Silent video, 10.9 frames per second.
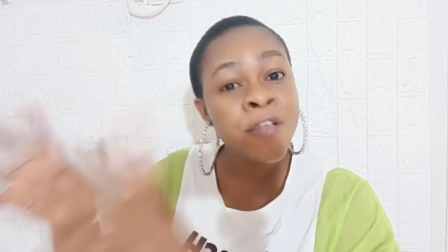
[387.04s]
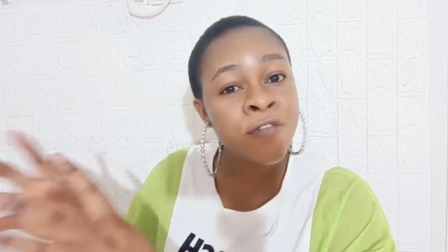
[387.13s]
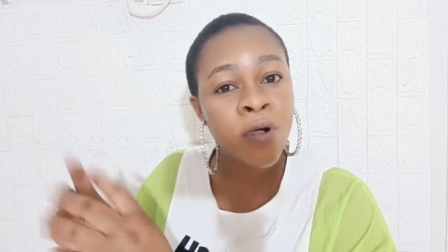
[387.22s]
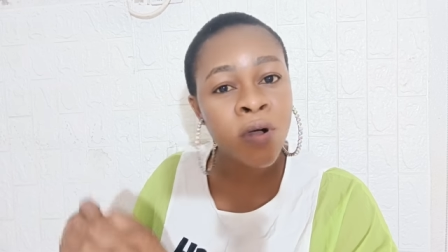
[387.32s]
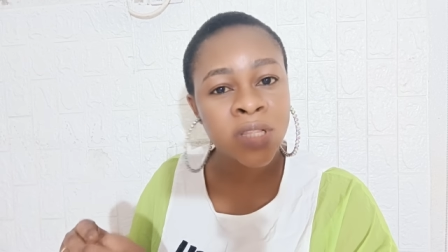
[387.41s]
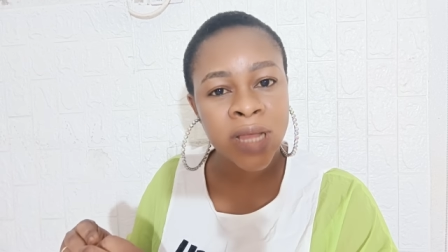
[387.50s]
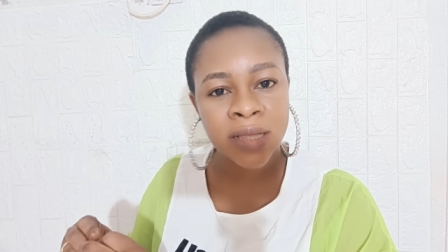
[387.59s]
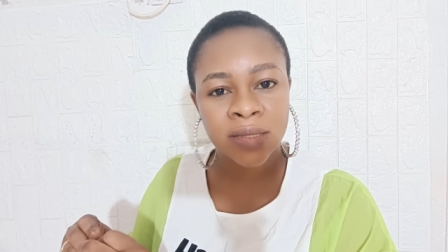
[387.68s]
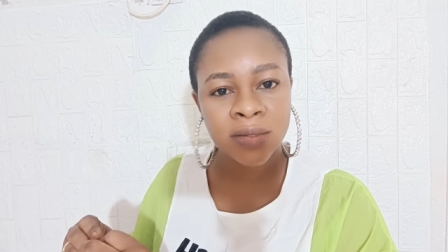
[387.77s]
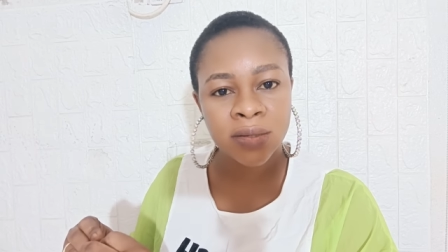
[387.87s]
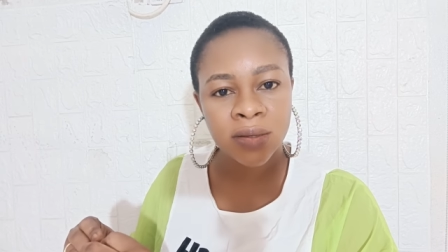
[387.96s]
evil
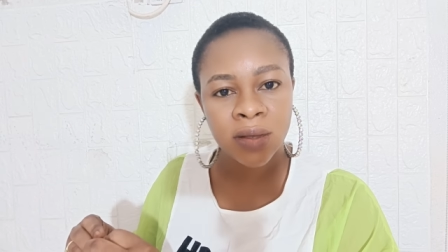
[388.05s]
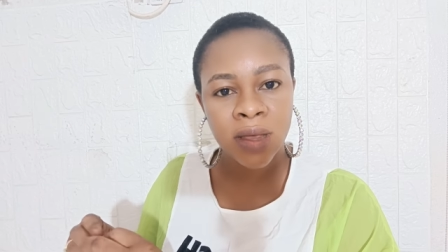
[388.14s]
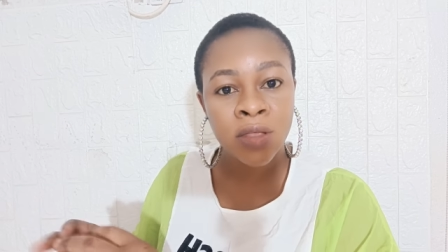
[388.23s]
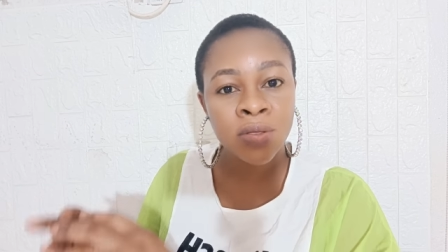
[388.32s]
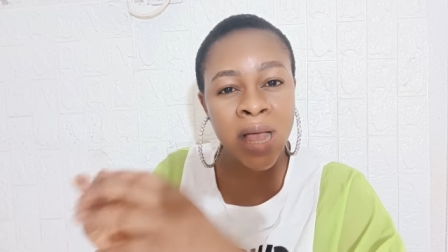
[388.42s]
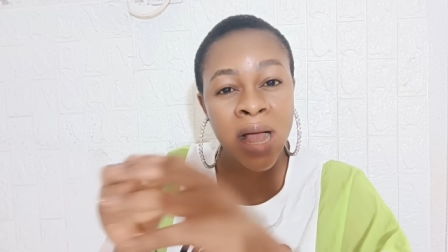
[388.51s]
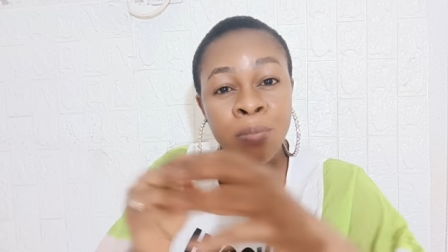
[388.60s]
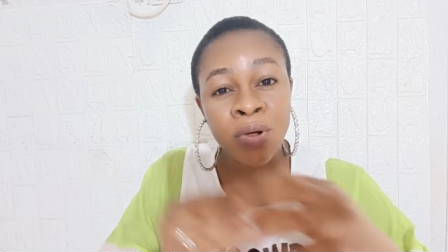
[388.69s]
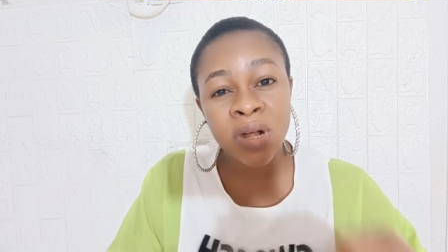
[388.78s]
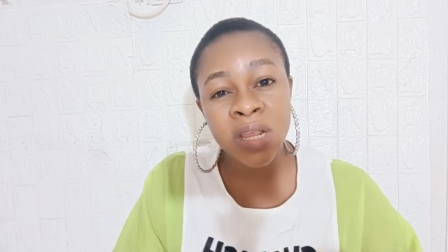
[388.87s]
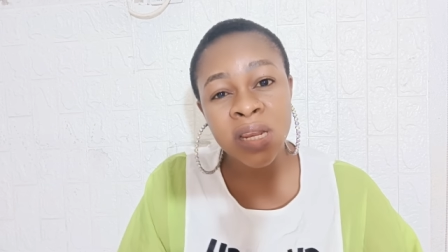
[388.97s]
altars, and you are
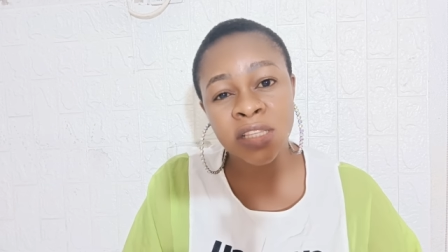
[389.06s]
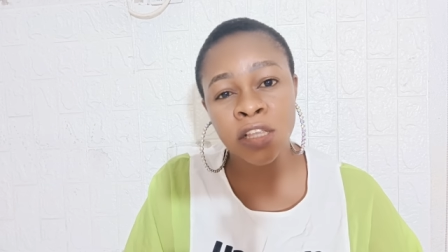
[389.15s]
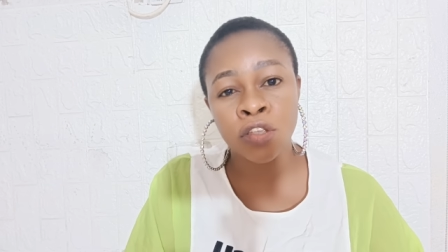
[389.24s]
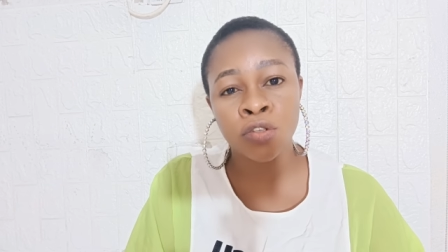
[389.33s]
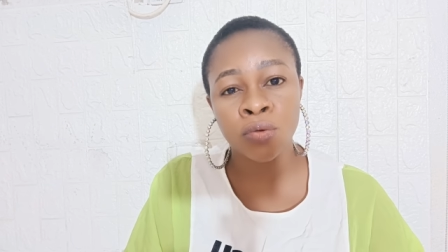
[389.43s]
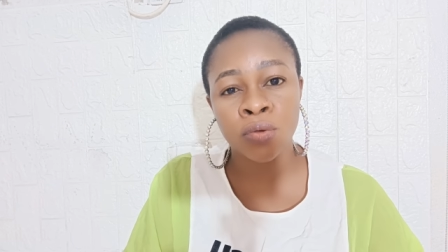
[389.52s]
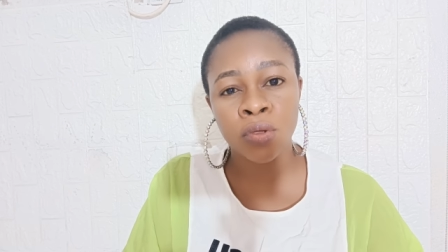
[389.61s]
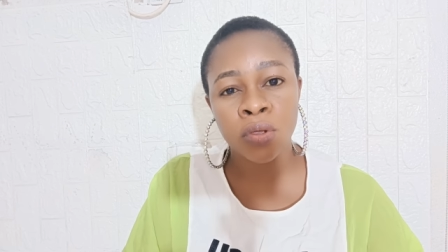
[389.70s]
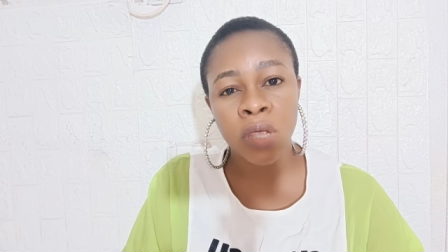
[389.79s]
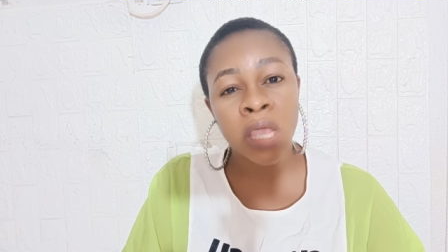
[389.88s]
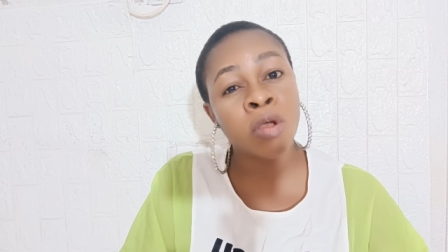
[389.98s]
harboring it in you,
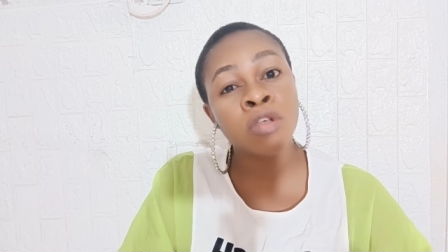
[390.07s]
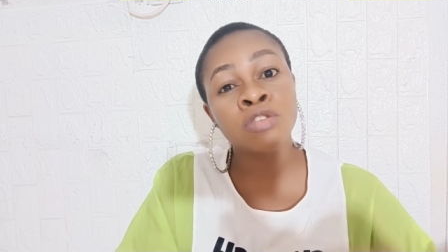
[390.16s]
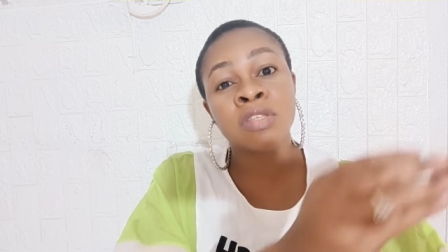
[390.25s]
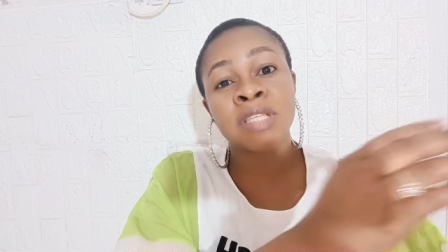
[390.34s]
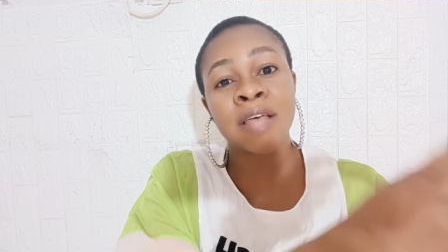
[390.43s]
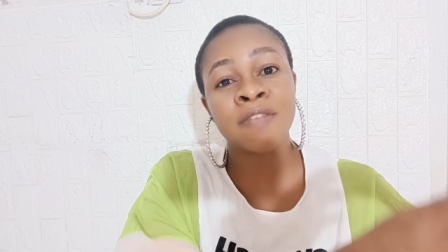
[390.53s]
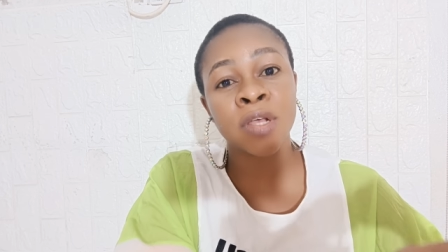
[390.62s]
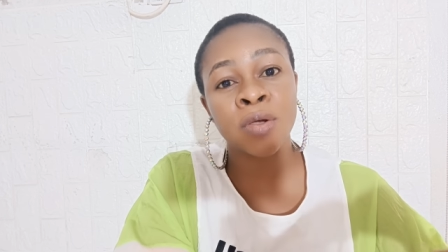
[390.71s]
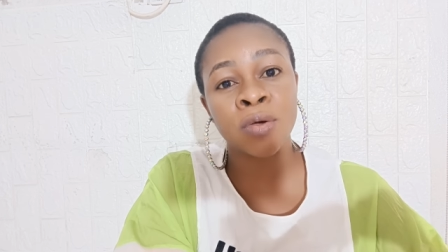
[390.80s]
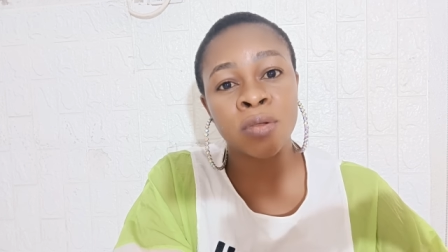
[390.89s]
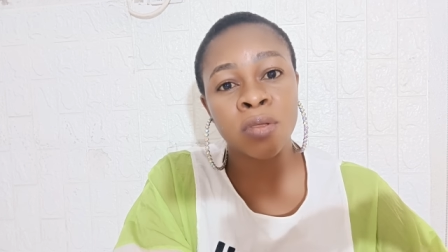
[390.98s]
and also
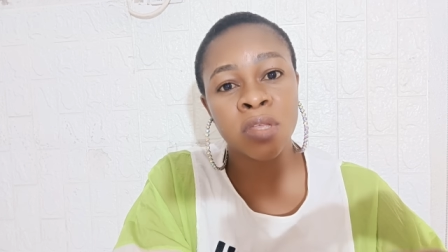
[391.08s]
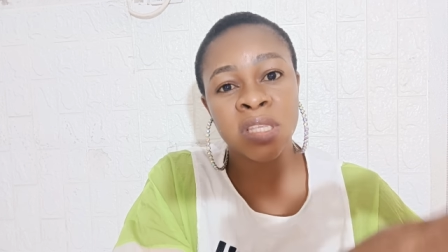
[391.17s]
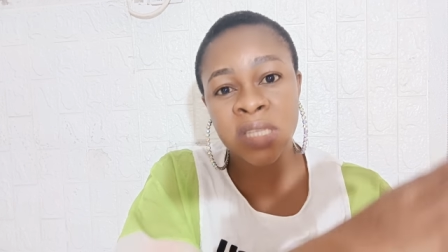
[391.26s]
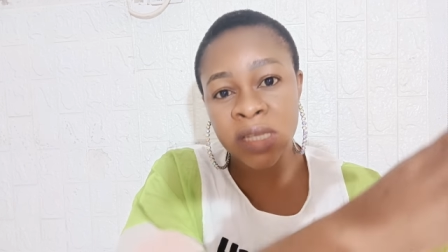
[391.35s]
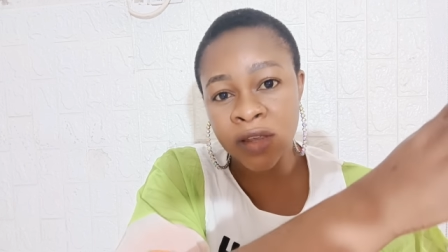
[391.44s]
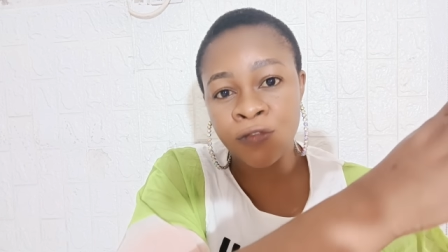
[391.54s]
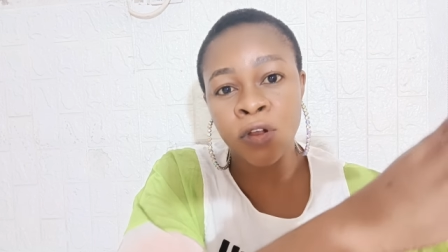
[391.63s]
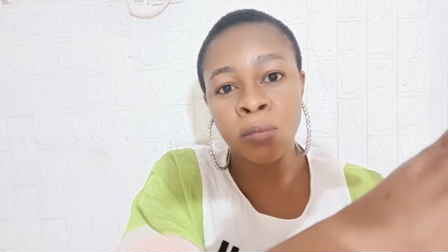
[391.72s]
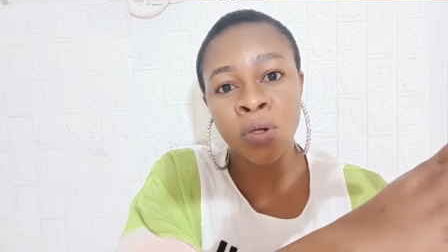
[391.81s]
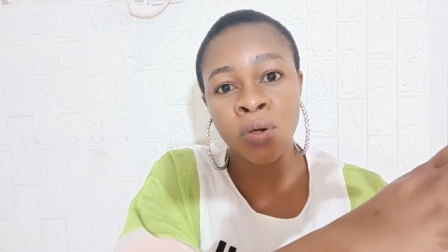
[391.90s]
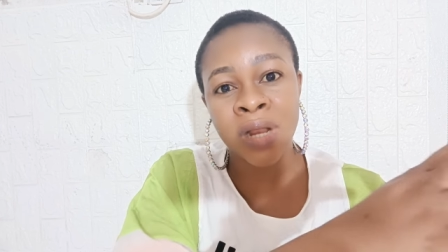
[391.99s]
serving God, seeking
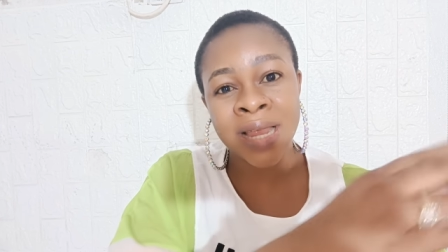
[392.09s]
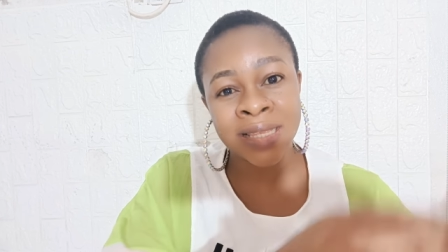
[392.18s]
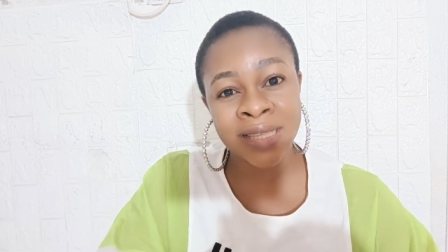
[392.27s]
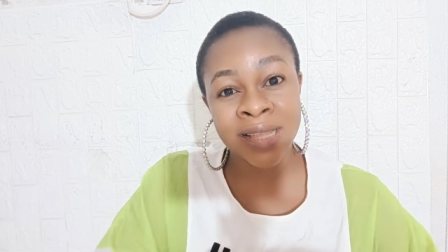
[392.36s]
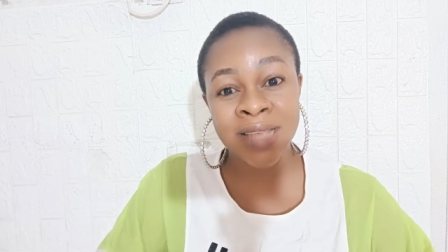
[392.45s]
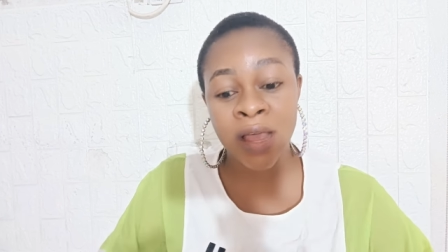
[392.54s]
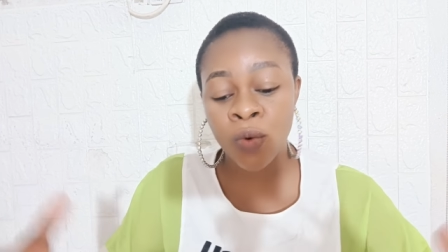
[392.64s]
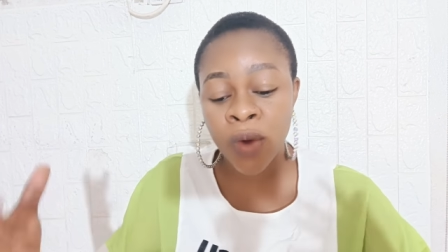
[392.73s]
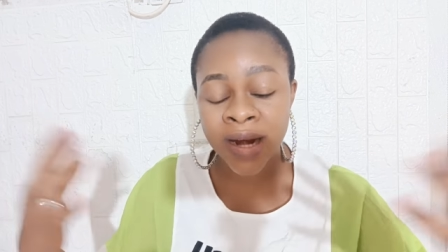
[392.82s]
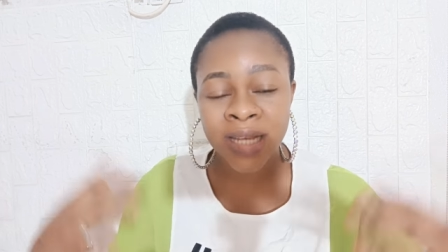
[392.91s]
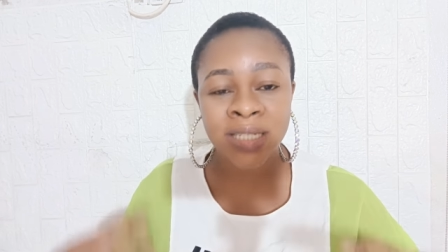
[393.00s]
from God at the same
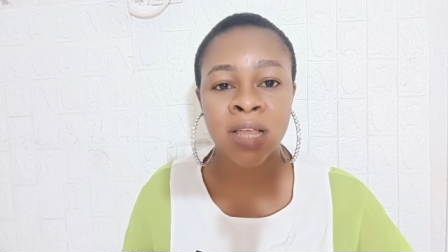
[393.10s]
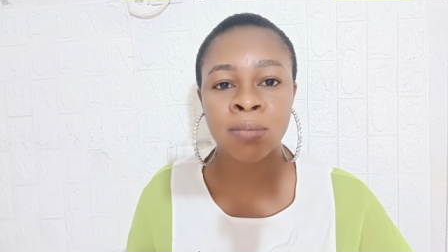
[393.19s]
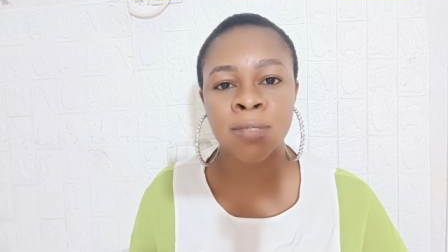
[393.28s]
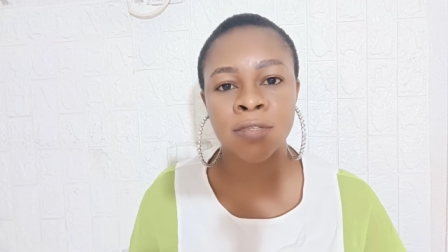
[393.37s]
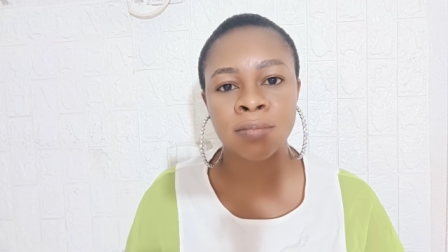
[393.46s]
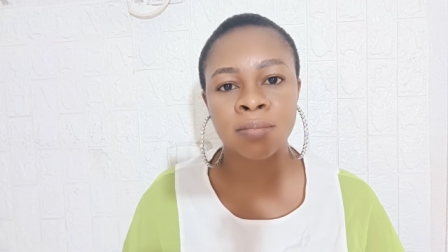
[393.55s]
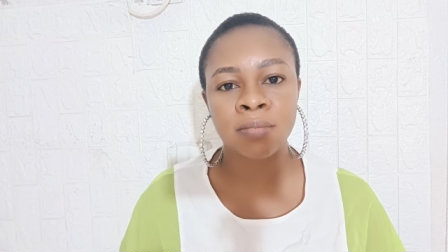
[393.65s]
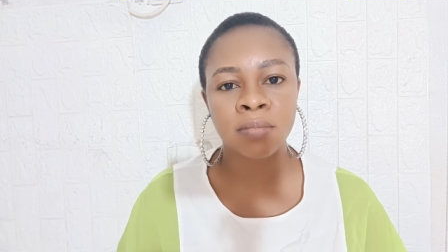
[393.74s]
time wearing shams.